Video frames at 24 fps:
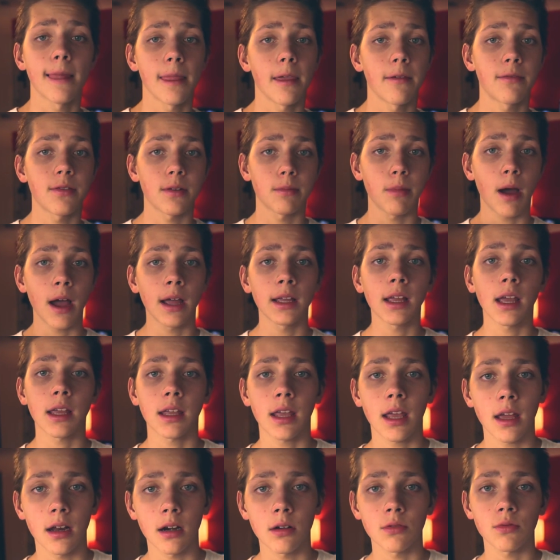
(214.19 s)
If you're buying a
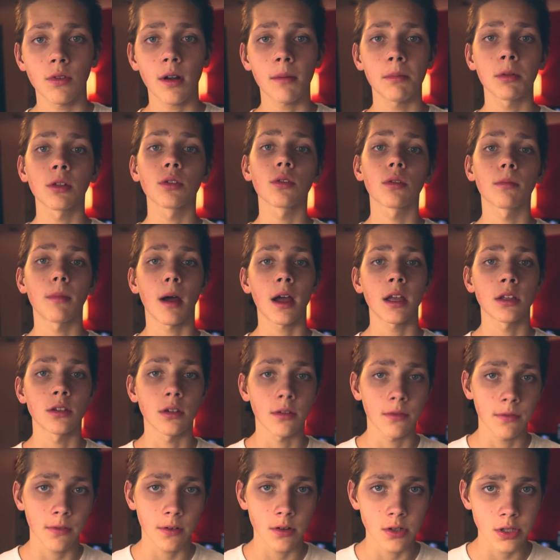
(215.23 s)
Canon Rebel or buying
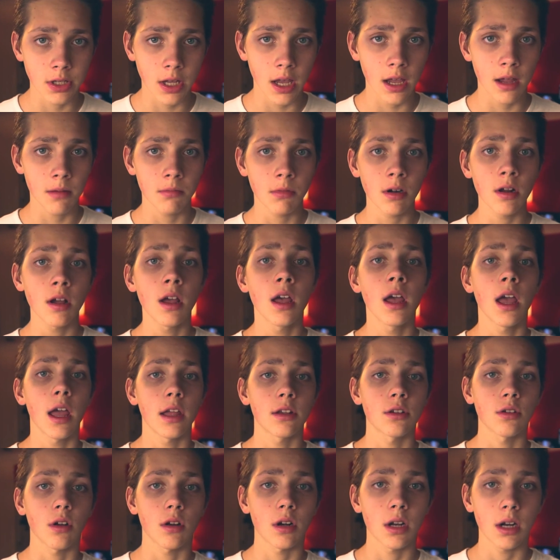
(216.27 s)
your first camera
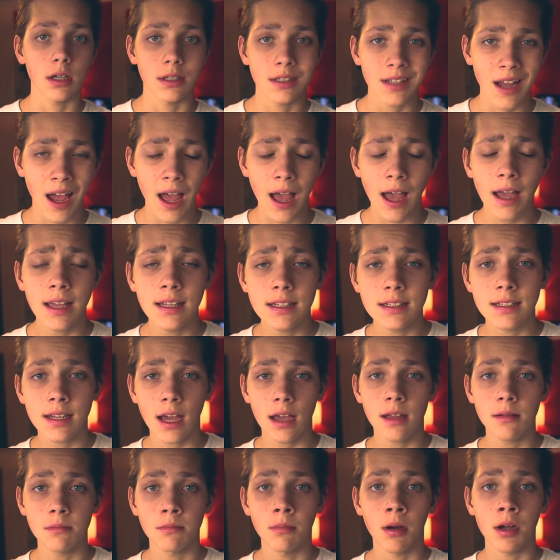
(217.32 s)
and you're on a
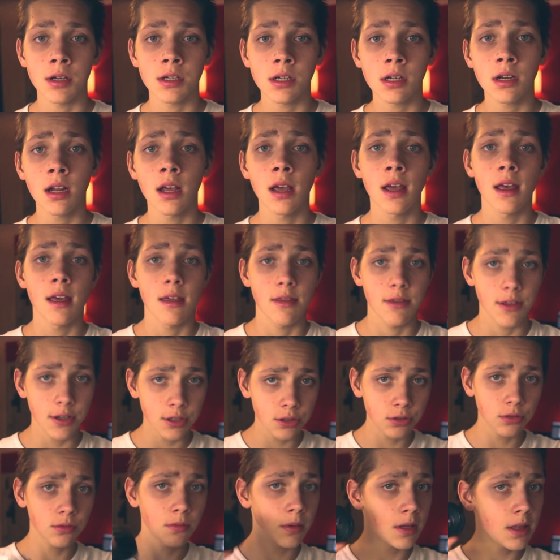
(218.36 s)
tight budget,
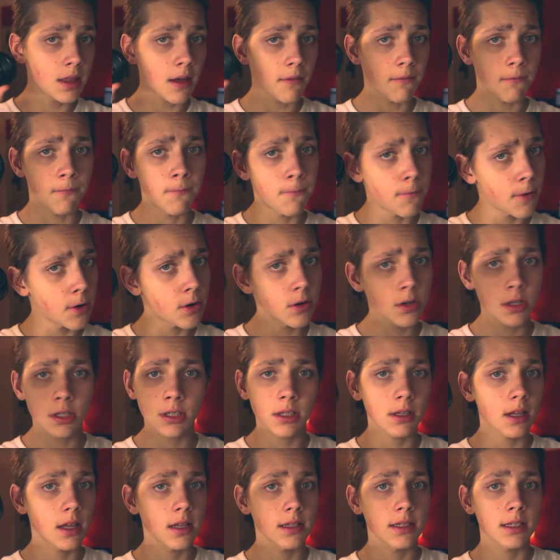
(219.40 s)
this would be the
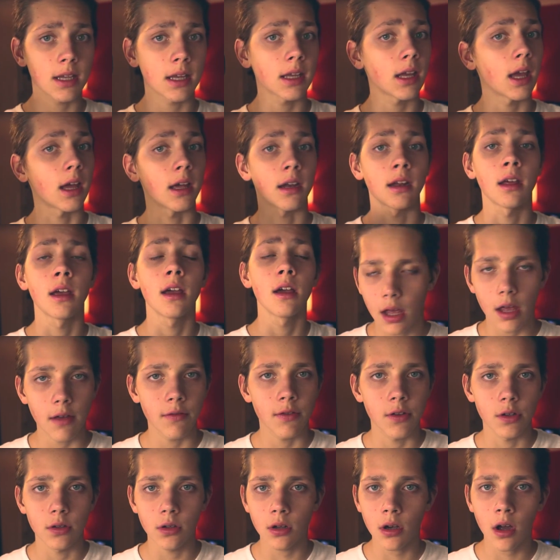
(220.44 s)
first lens I get.
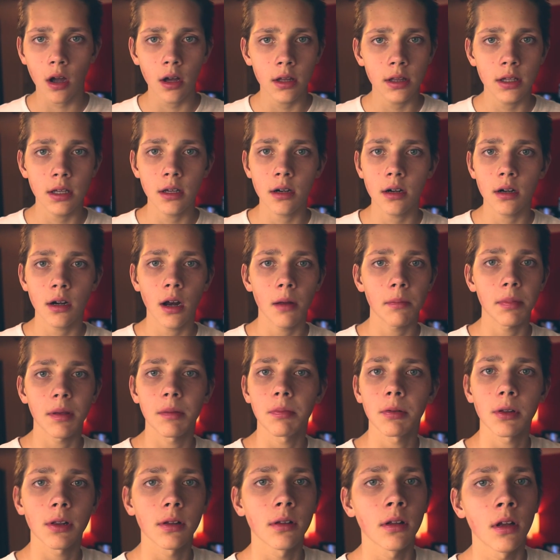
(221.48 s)
If you look on the internet,
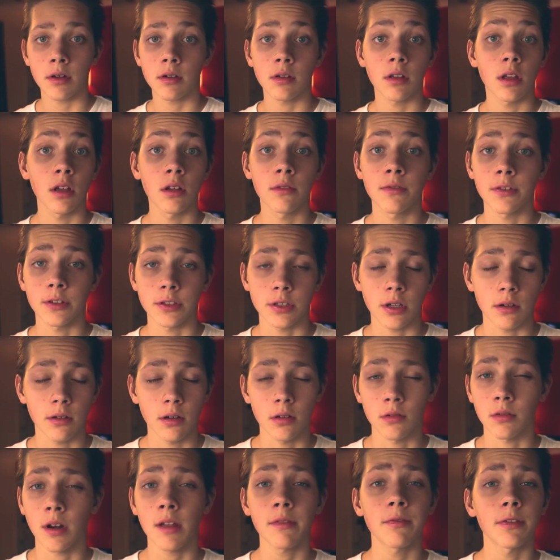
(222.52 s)
people, very good
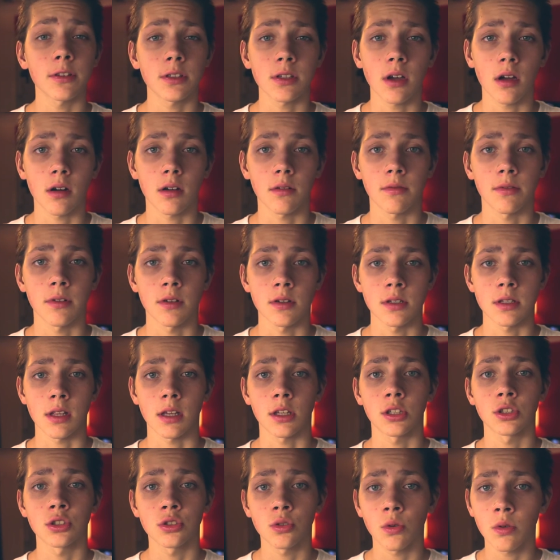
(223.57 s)
great photographers
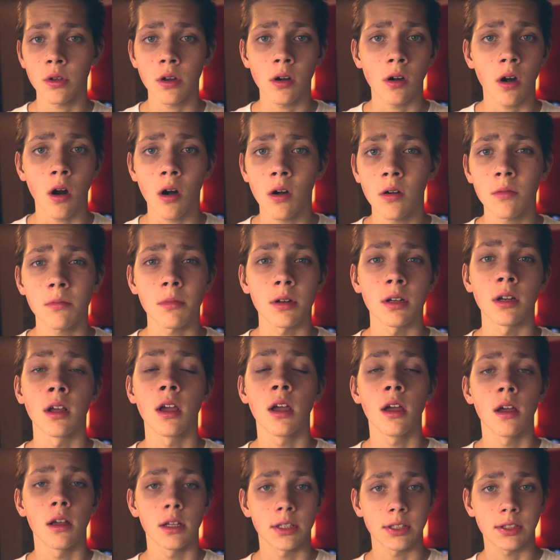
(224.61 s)
like Sawyer Hartman
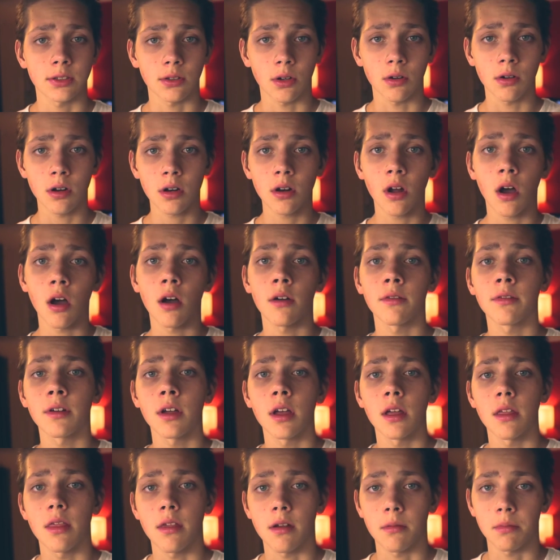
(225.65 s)
started off
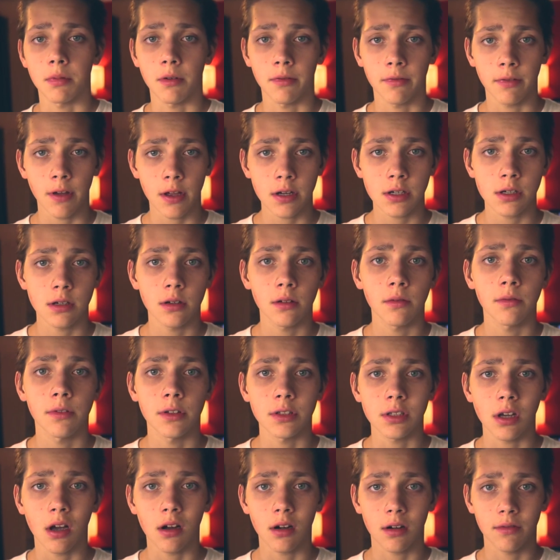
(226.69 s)
their professional
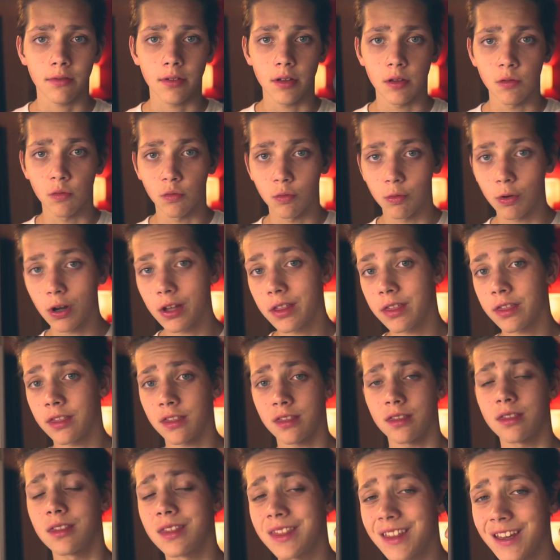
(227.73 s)
photography
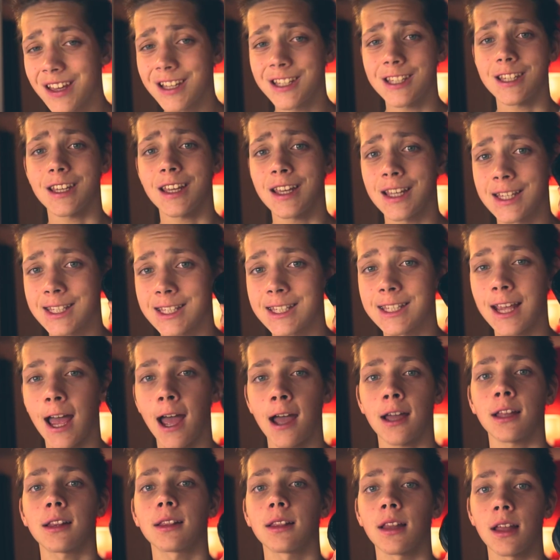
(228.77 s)
with this
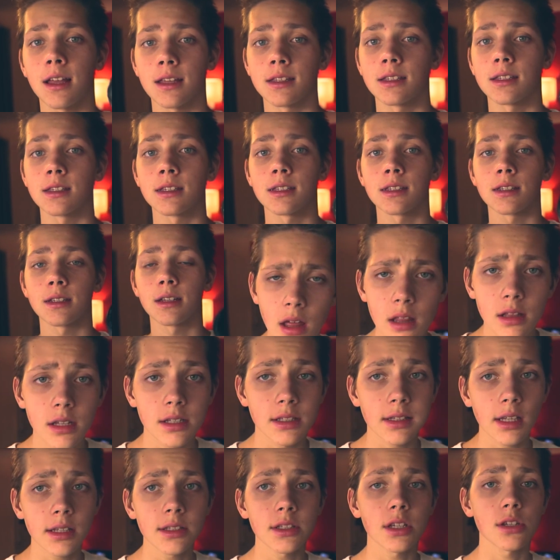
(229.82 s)
exact lens.
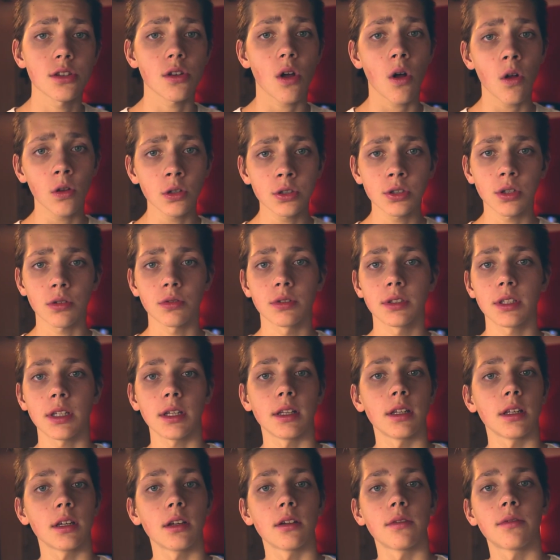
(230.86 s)
This lens is also
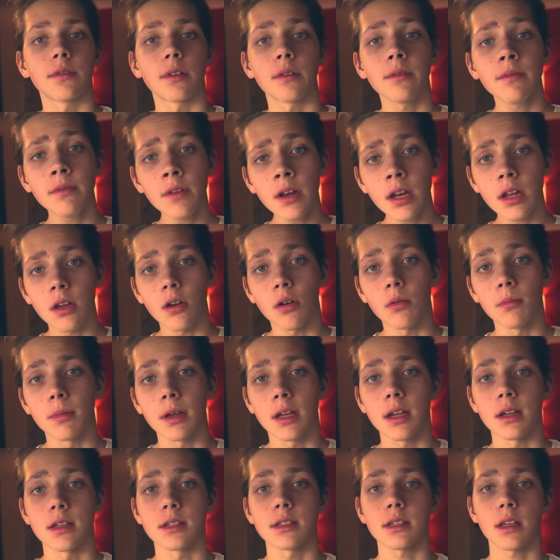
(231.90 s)
insanely good for video
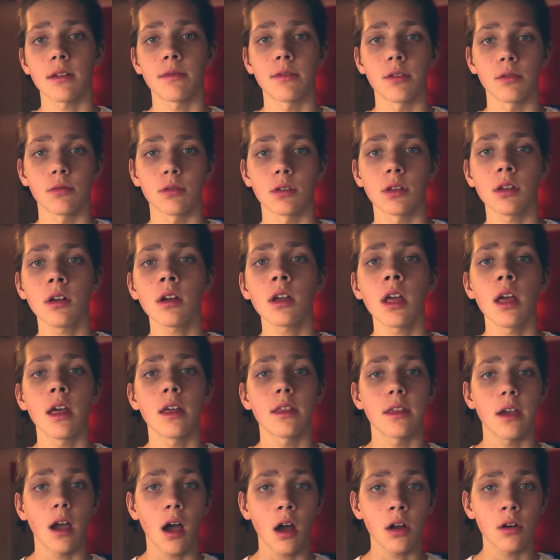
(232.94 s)
because if you would look,
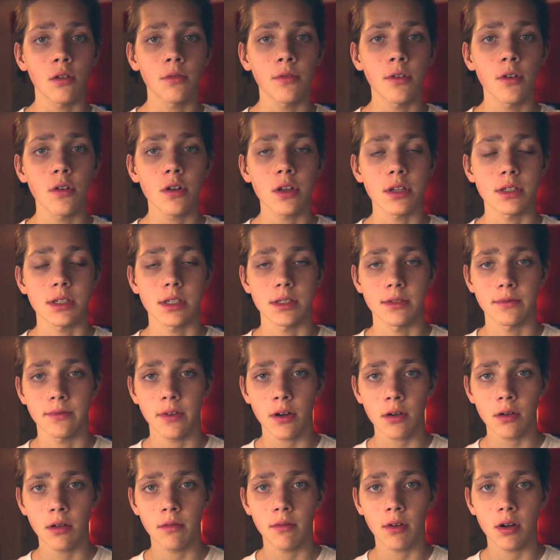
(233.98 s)
the autofocus is
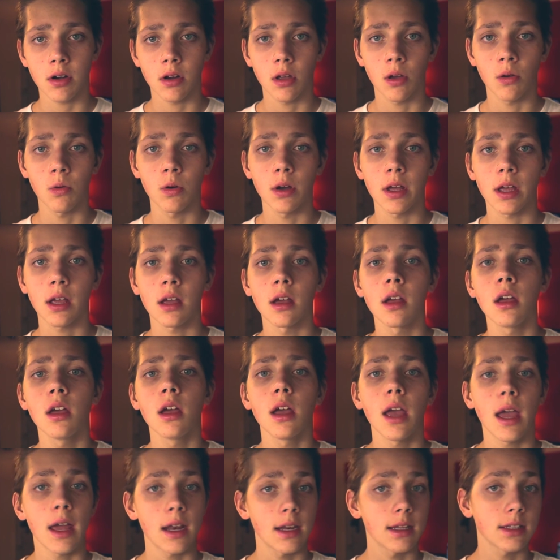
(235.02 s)
very quick
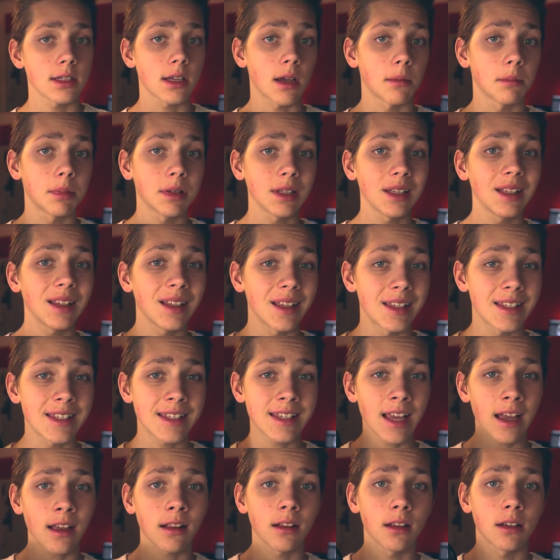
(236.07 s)
and it's completely
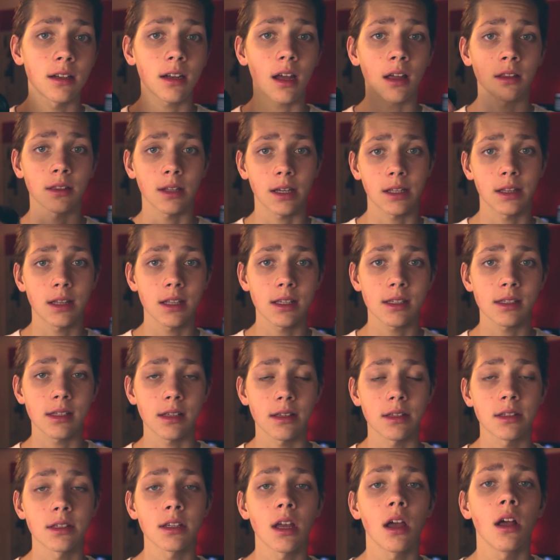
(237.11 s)
silent, unlike this
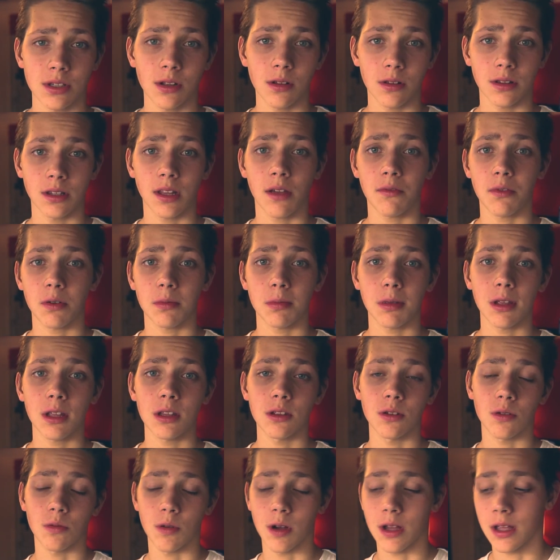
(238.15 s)
lens, so it'll never be
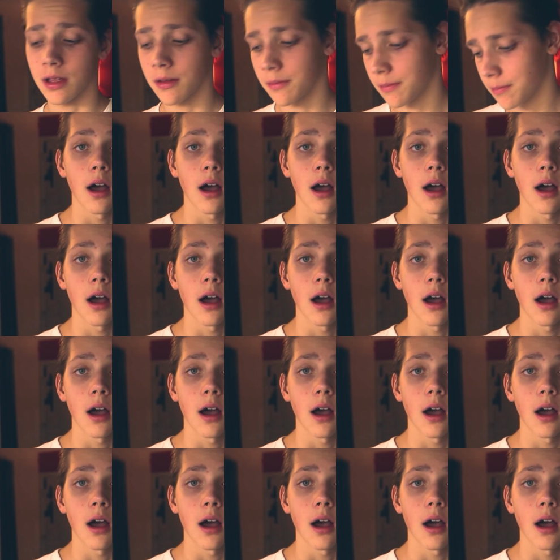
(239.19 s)
in your way.